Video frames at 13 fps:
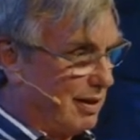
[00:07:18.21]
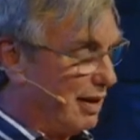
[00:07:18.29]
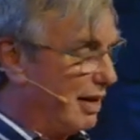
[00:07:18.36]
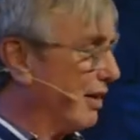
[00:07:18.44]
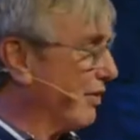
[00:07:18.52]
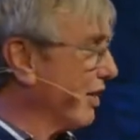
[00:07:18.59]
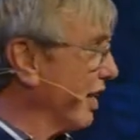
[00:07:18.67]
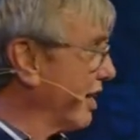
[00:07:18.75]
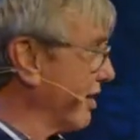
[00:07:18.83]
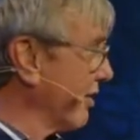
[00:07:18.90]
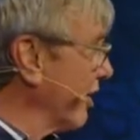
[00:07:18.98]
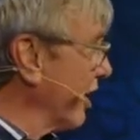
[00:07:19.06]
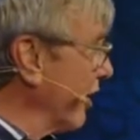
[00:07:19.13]
And they
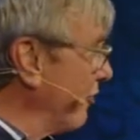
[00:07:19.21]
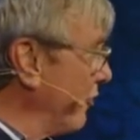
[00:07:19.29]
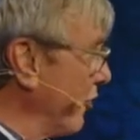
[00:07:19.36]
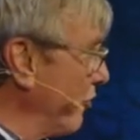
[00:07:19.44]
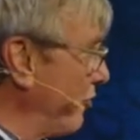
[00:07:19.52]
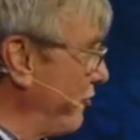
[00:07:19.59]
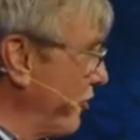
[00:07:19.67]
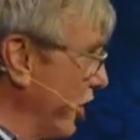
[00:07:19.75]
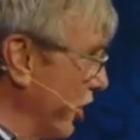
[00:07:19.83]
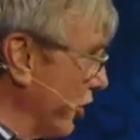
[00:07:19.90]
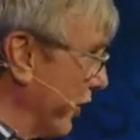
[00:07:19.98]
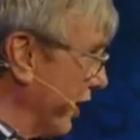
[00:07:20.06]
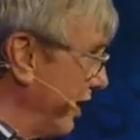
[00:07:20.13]
can therefore
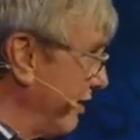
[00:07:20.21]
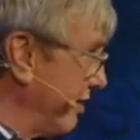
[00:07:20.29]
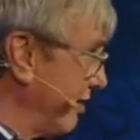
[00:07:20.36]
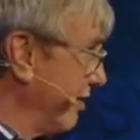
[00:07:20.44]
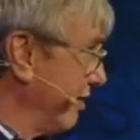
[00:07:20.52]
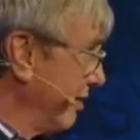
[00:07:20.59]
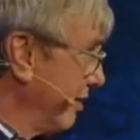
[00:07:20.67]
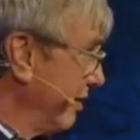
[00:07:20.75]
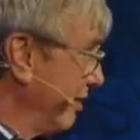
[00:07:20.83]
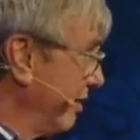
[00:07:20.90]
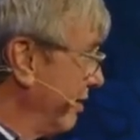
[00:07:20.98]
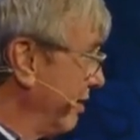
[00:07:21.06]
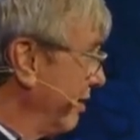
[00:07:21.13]
follow it
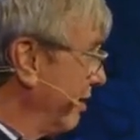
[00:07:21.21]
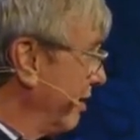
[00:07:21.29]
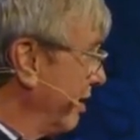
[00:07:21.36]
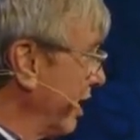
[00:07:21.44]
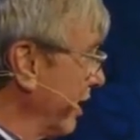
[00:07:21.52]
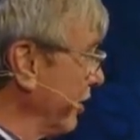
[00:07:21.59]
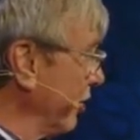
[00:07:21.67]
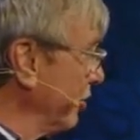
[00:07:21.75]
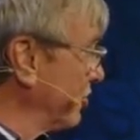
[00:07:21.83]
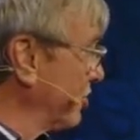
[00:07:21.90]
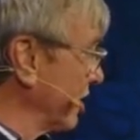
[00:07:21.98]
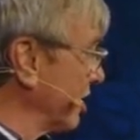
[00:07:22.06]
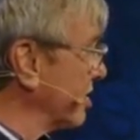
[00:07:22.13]
and
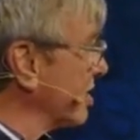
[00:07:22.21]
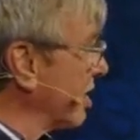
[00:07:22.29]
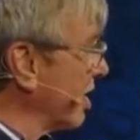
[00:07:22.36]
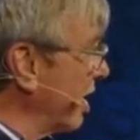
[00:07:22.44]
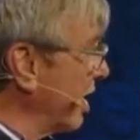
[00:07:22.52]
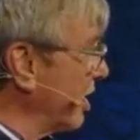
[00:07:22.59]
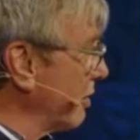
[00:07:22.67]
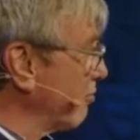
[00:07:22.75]
use it as a guiding